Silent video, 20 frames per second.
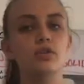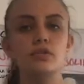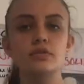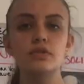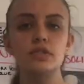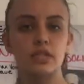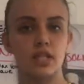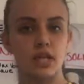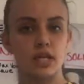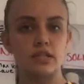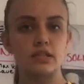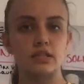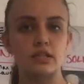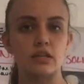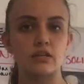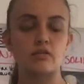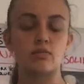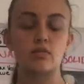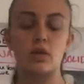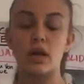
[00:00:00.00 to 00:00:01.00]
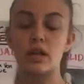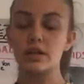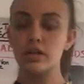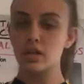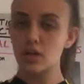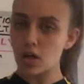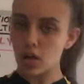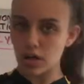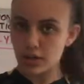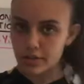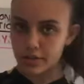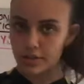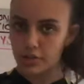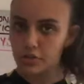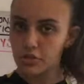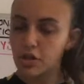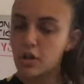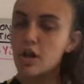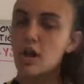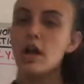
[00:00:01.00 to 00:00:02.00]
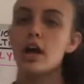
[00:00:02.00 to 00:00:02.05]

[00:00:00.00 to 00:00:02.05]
new sciences while in college,